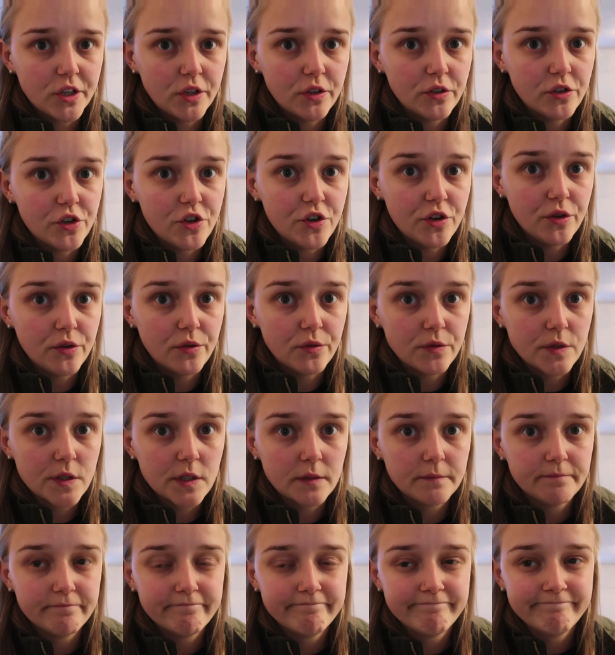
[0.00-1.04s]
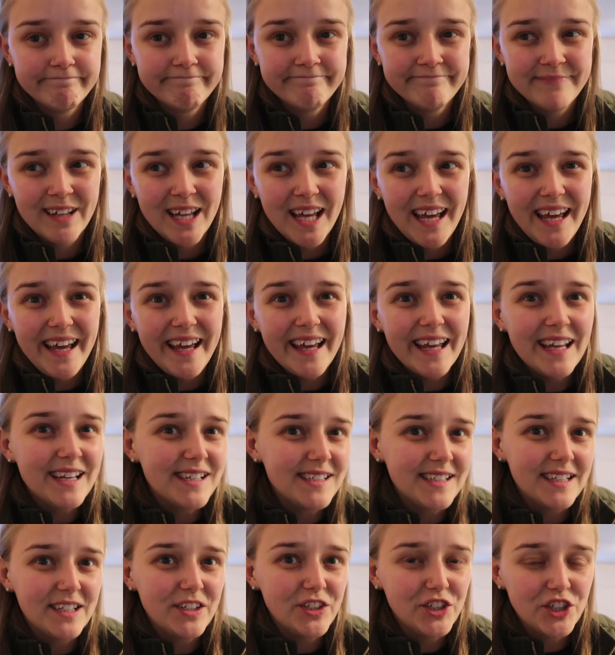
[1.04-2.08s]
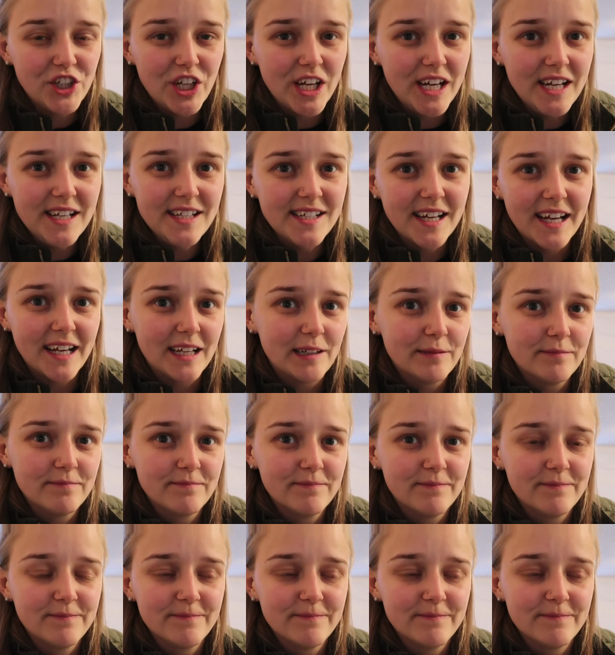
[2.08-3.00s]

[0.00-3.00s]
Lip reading: I could use. Is this cheating?